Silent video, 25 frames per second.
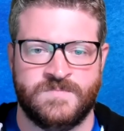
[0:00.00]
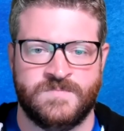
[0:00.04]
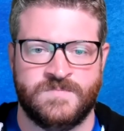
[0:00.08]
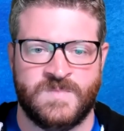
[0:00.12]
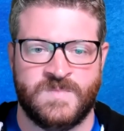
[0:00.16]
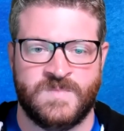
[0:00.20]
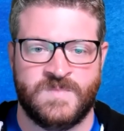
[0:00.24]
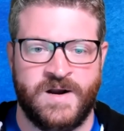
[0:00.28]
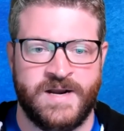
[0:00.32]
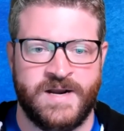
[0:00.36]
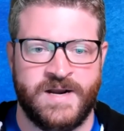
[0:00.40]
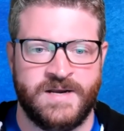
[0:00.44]

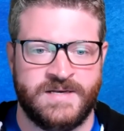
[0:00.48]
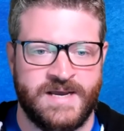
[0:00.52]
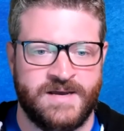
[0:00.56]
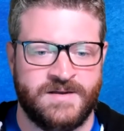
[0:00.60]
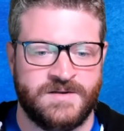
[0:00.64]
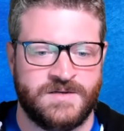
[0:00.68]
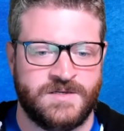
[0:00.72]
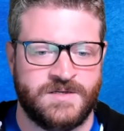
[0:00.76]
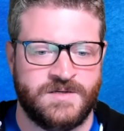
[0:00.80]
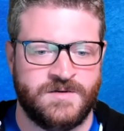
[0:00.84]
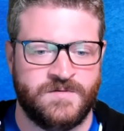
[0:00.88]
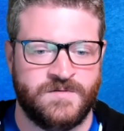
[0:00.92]
All right,
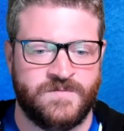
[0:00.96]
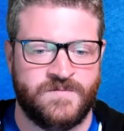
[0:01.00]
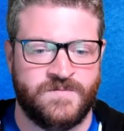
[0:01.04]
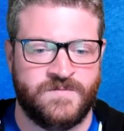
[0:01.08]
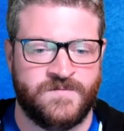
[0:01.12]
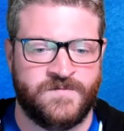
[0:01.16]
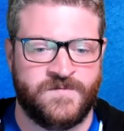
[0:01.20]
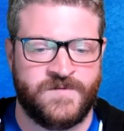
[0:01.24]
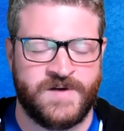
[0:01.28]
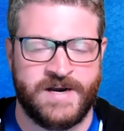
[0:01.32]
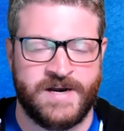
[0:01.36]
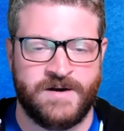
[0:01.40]
down to you
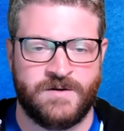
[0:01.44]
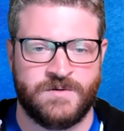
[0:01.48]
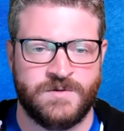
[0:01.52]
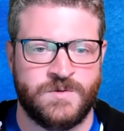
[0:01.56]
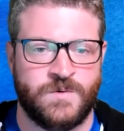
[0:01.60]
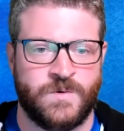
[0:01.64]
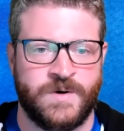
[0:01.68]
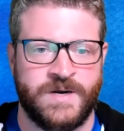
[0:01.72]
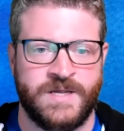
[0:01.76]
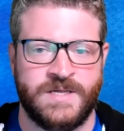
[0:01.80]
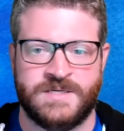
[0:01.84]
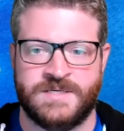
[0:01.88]
final
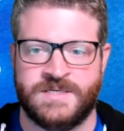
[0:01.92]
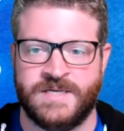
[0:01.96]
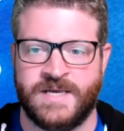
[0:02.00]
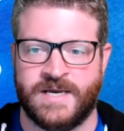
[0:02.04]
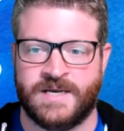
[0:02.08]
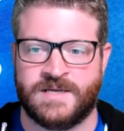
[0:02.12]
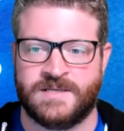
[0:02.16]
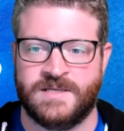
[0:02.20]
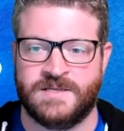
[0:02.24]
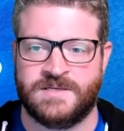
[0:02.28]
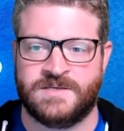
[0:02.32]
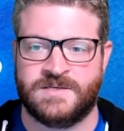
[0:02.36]

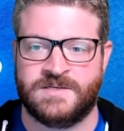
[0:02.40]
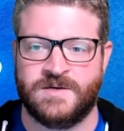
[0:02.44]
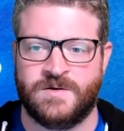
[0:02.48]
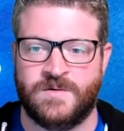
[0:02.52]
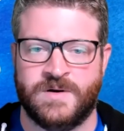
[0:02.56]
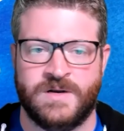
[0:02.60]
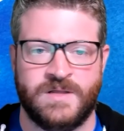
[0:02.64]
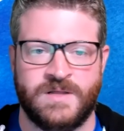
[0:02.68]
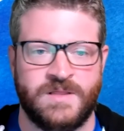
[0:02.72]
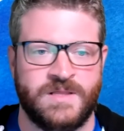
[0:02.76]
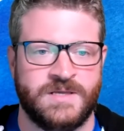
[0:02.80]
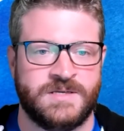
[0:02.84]
26 that still
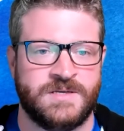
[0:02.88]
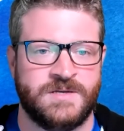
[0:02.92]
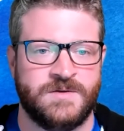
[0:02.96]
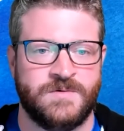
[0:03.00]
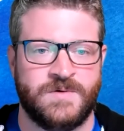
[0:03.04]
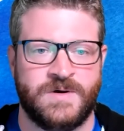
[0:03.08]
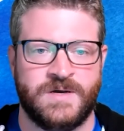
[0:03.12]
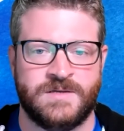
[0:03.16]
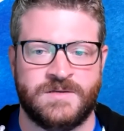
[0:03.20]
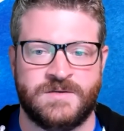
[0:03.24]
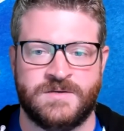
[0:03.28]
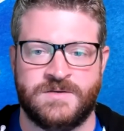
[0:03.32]
want to listen to
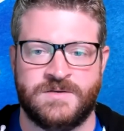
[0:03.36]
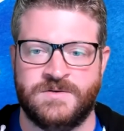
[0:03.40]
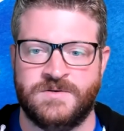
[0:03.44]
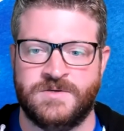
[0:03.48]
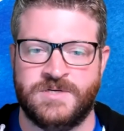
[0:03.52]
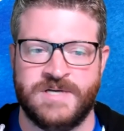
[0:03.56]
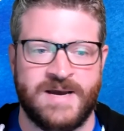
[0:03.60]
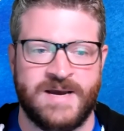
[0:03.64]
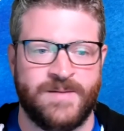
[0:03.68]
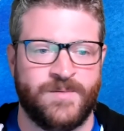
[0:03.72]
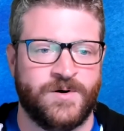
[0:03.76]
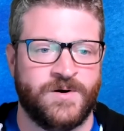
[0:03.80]
us
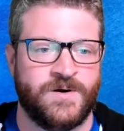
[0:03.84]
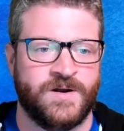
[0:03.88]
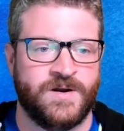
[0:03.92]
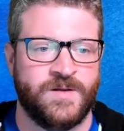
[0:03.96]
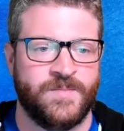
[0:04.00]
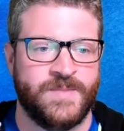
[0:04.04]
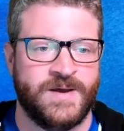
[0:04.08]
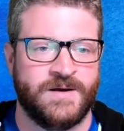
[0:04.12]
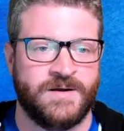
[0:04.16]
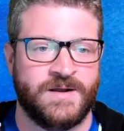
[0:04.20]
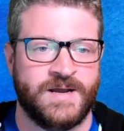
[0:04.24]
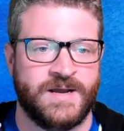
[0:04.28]
jabber on
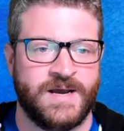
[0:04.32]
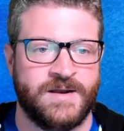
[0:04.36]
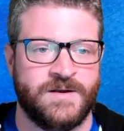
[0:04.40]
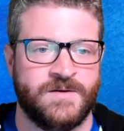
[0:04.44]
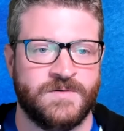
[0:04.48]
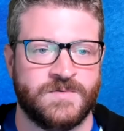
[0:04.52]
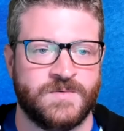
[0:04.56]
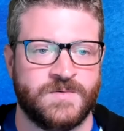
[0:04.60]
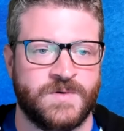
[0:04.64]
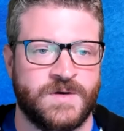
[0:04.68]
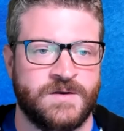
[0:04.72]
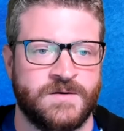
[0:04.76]
about God
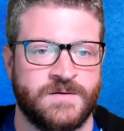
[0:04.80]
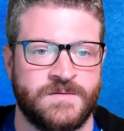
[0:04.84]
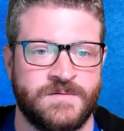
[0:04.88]
knows what.